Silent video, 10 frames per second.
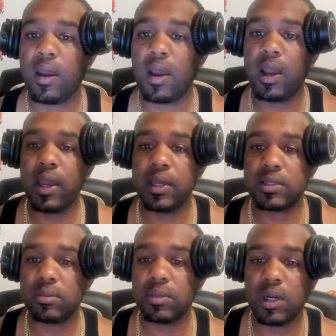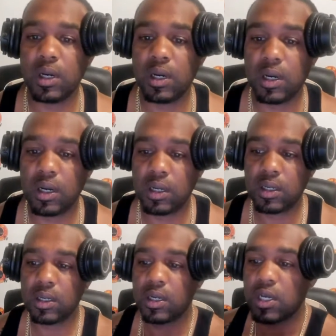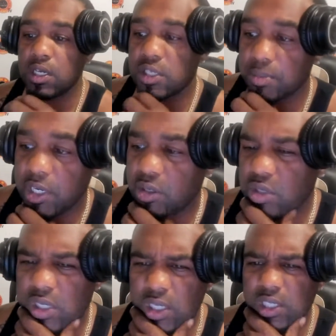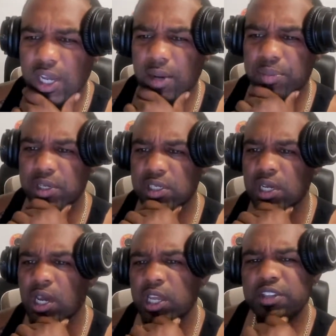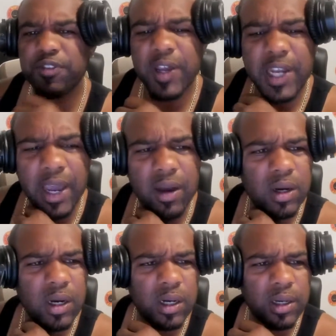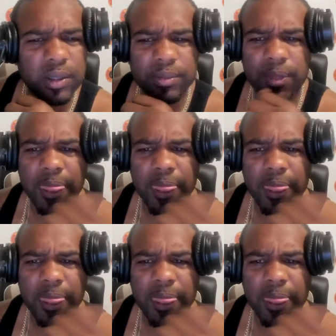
I had some interesting topics. It's funny how